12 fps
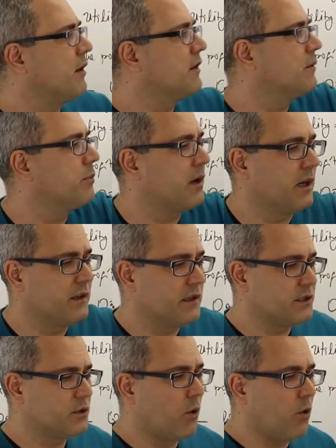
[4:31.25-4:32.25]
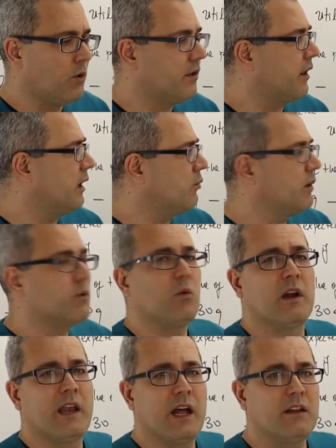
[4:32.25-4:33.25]
multiplying this whole thing with
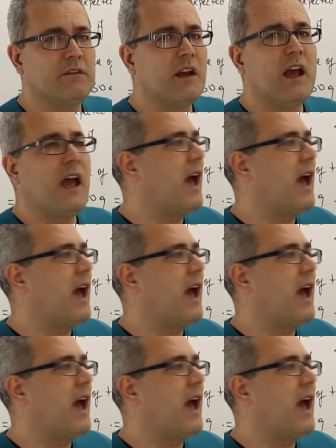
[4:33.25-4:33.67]
one half.